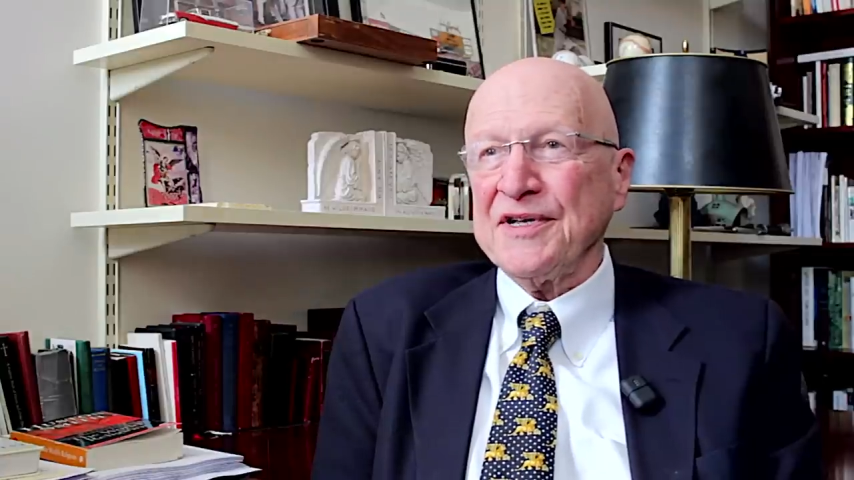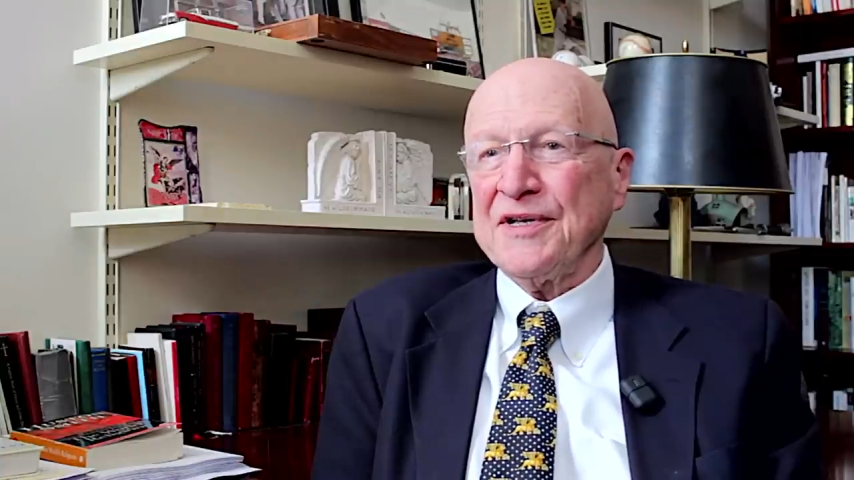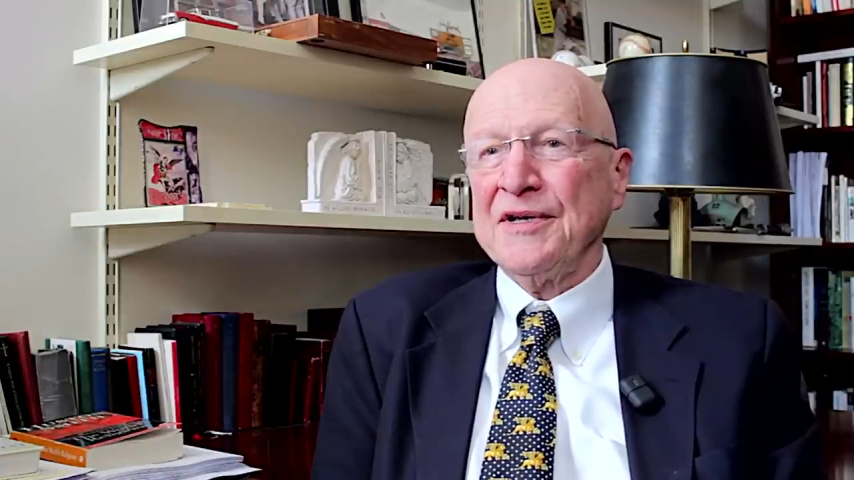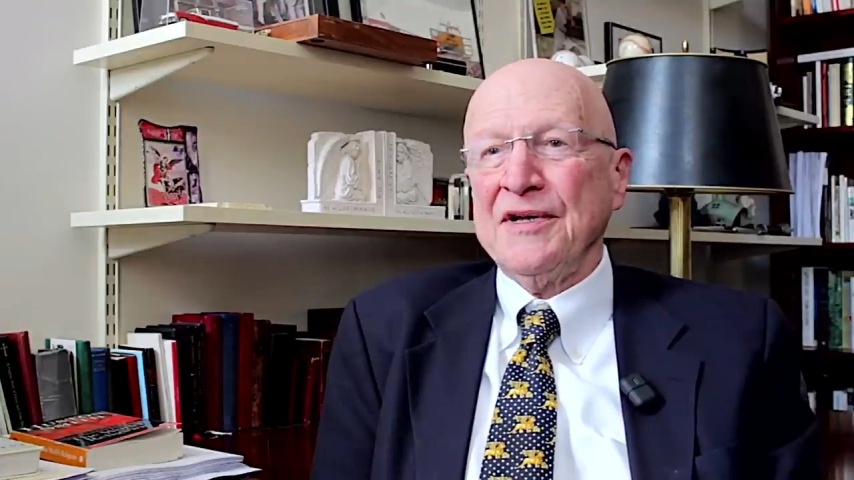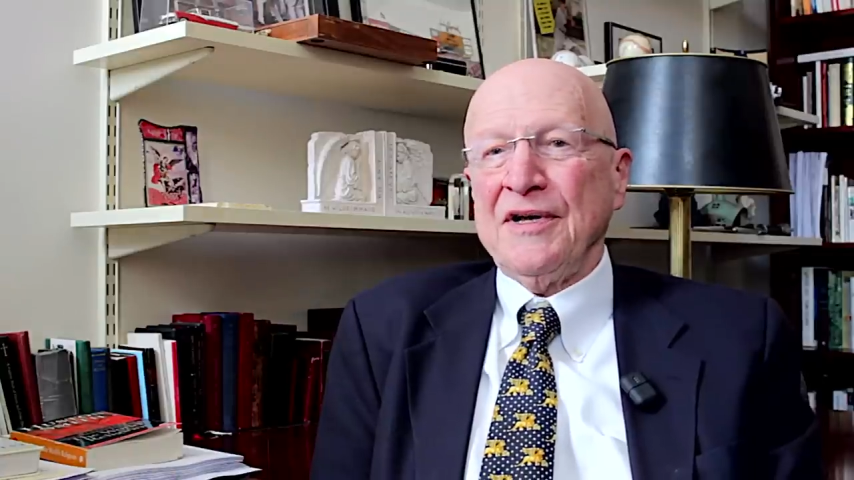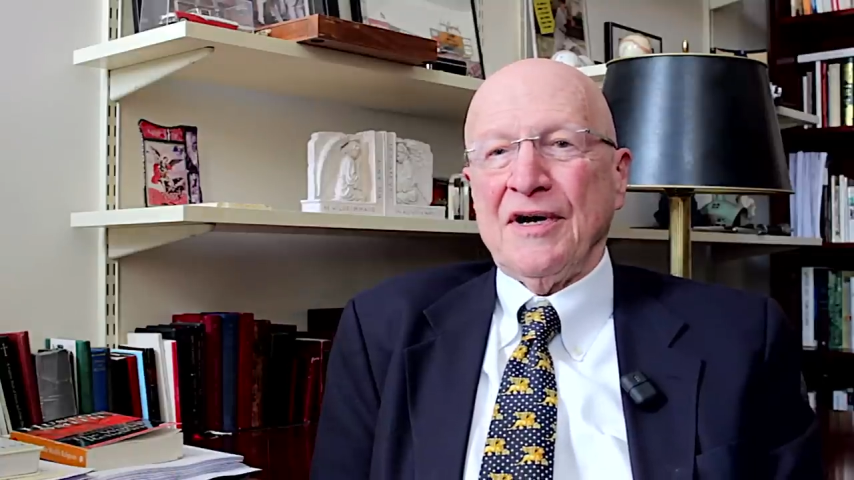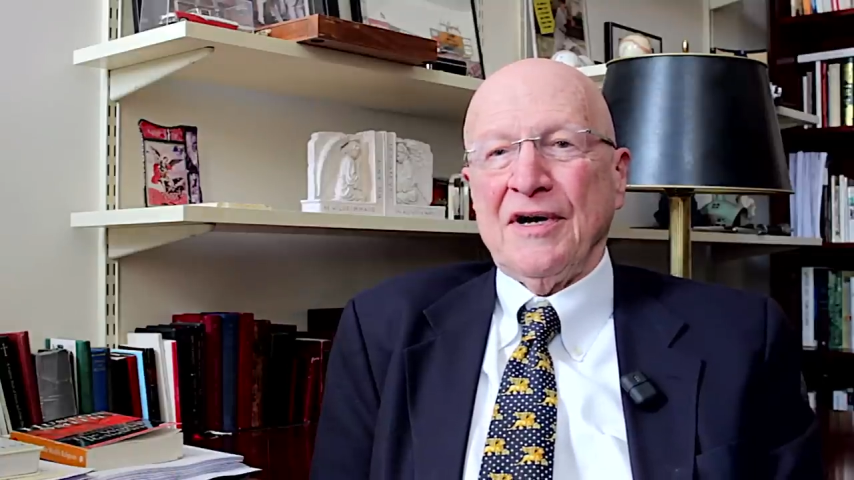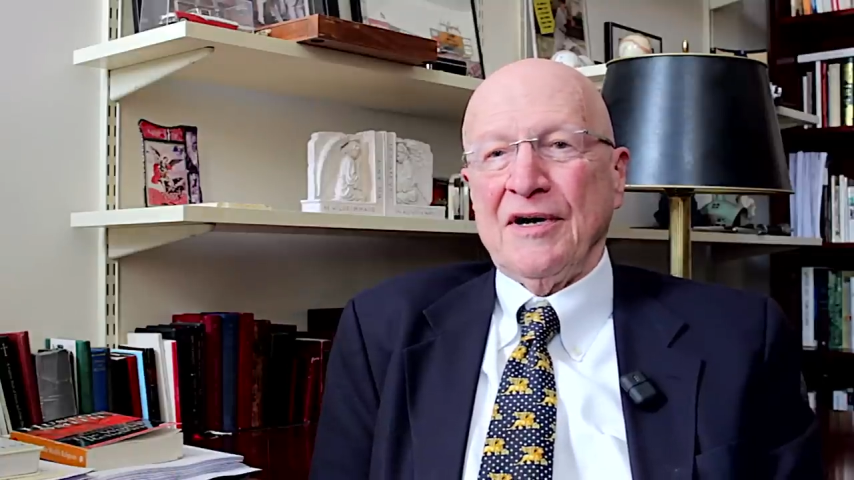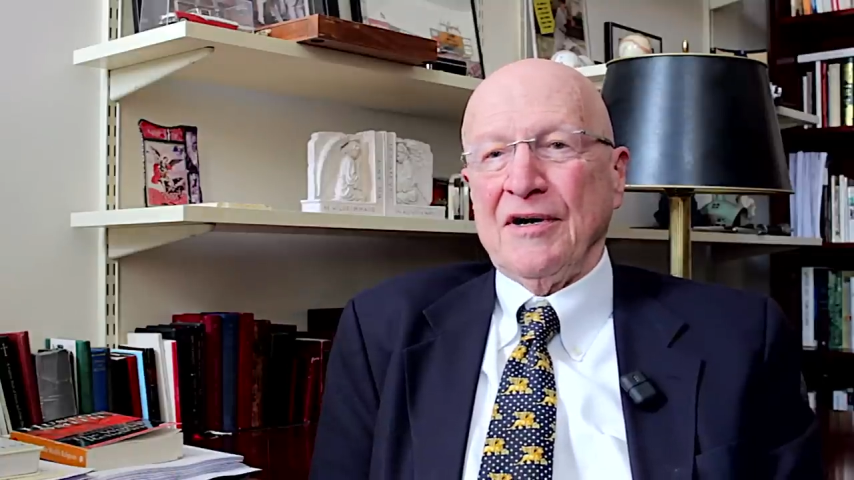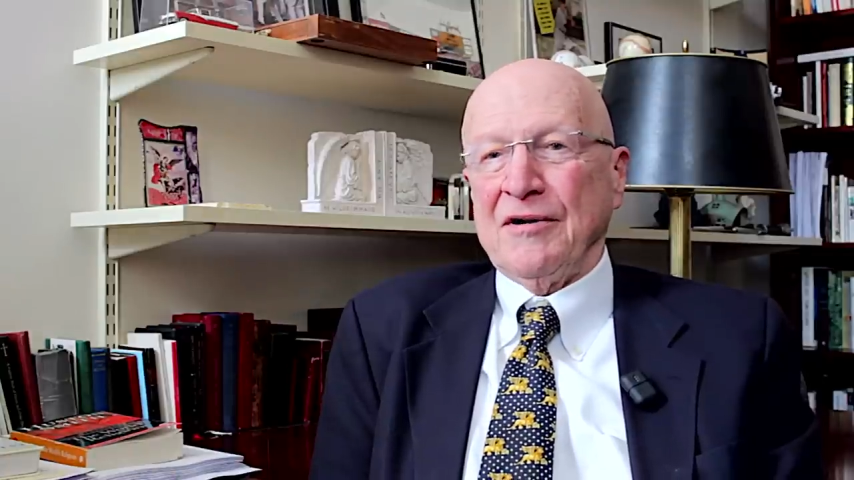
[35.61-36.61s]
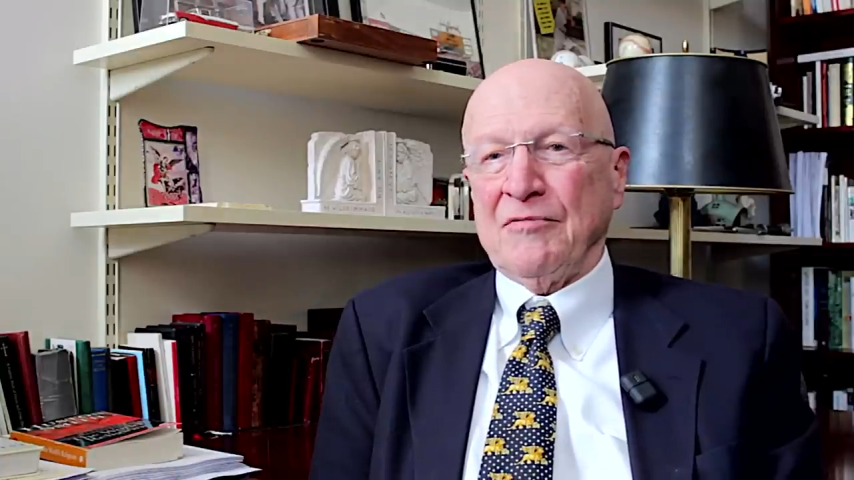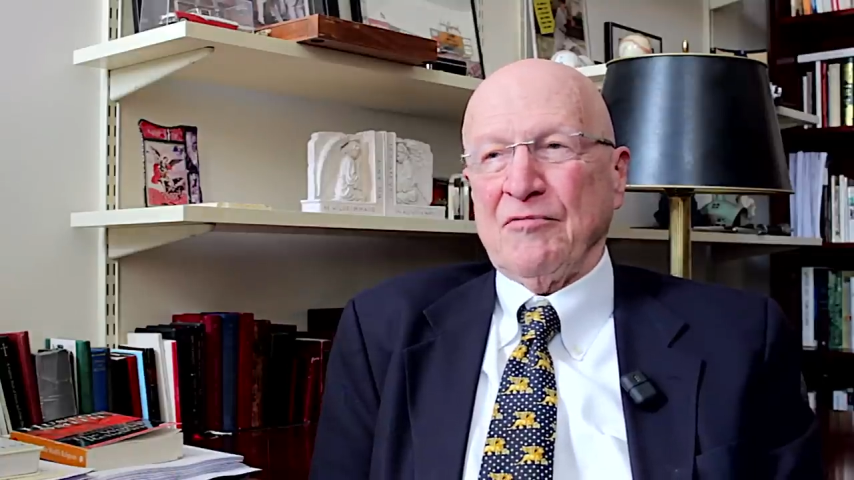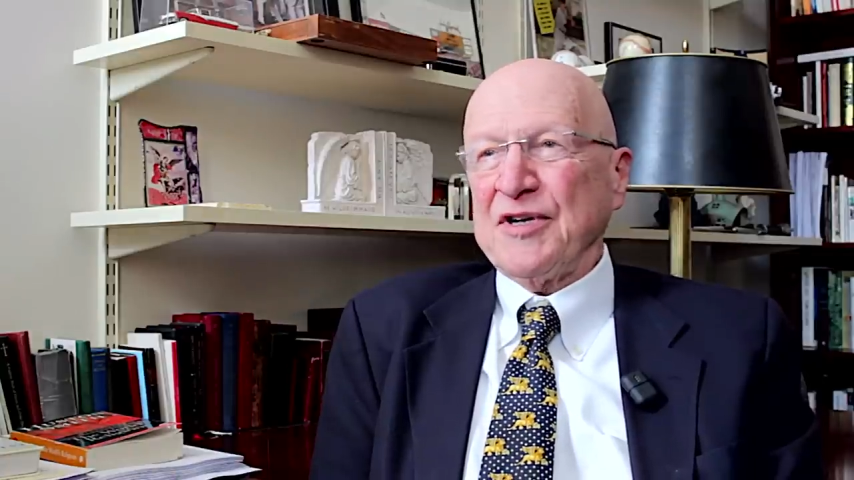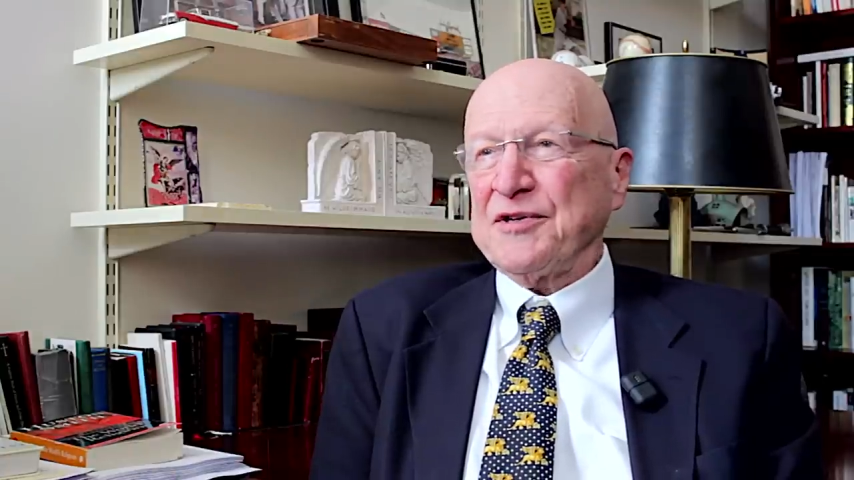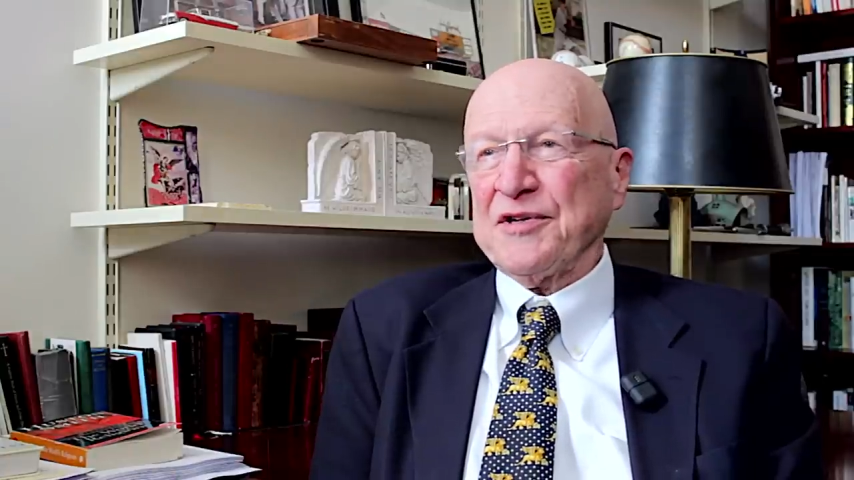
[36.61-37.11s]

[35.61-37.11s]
He went